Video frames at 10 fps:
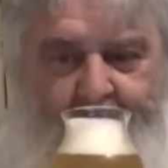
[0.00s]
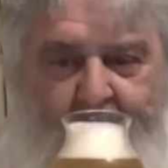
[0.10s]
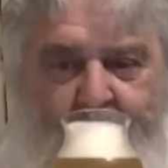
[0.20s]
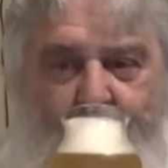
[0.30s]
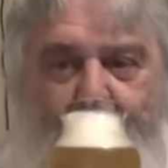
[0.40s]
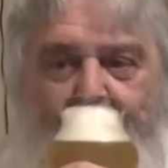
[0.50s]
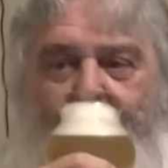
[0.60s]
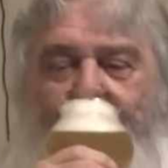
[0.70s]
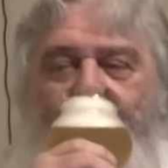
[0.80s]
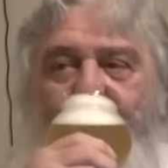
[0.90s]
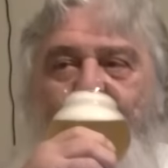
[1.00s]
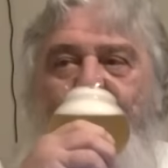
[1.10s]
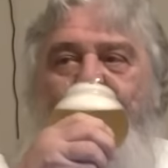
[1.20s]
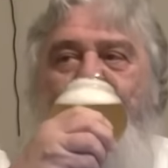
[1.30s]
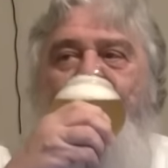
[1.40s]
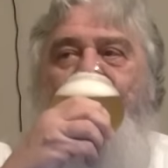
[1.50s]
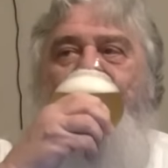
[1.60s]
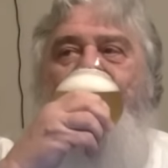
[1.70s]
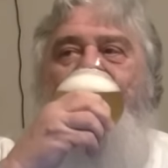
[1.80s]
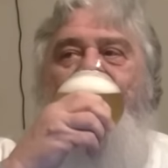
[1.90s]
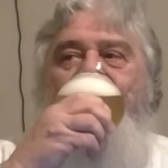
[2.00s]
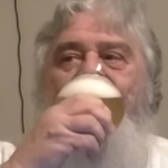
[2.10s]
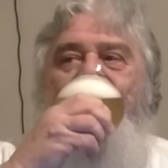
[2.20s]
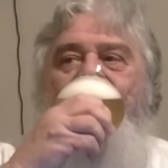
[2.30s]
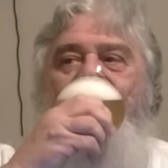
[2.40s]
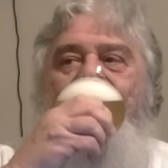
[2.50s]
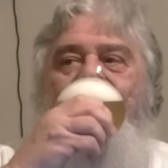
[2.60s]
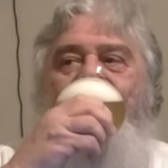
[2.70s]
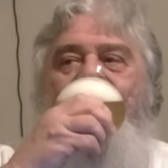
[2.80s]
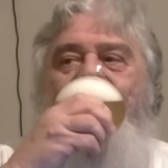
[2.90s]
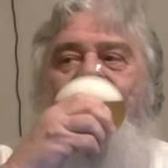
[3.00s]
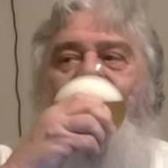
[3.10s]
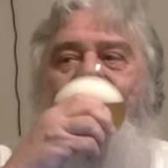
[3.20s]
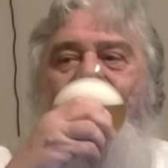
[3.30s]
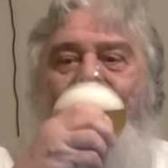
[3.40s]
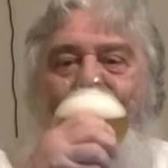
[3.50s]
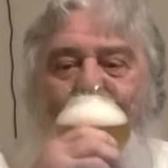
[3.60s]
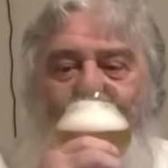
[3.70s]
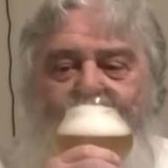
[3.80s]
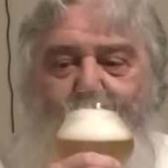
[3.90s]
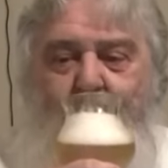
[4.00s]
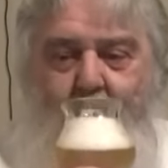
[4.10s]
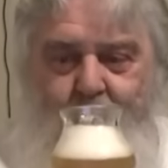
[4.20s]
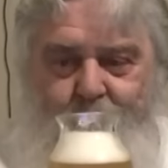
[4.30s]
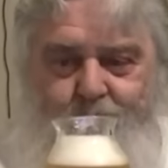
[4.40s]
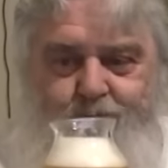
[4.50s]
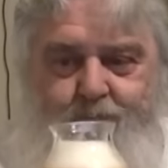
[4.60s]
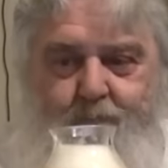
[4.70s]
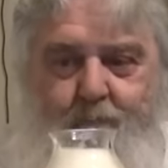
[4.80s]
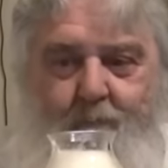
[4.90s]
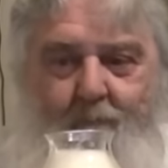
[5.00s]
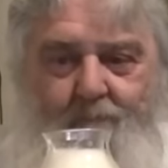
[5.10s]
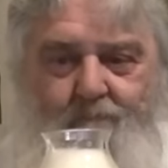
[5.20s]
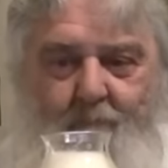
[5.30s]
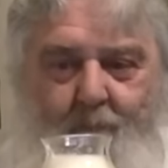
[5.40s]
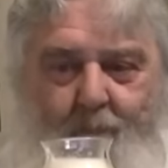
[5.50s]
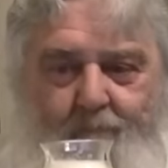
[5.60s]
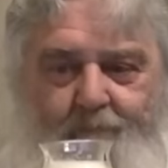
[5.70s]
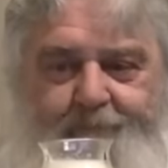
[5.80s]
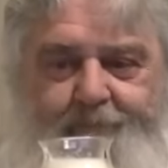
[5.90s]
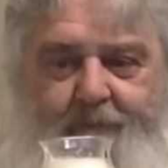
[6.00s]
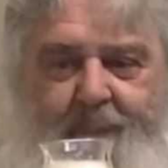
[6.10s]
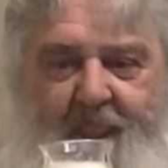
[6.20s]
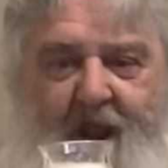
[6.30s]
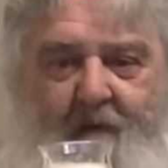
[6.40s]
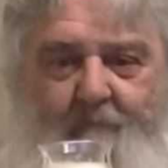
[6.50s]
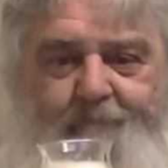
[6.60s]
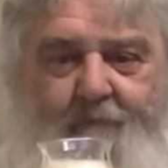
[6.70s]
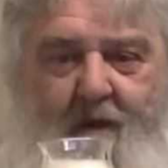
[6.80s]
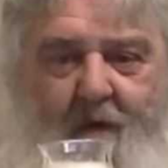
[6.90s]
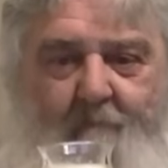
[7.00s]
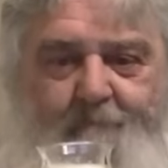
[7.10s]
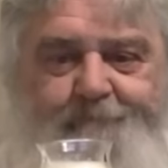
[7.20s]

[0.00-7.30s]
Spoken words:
Nobody speaks.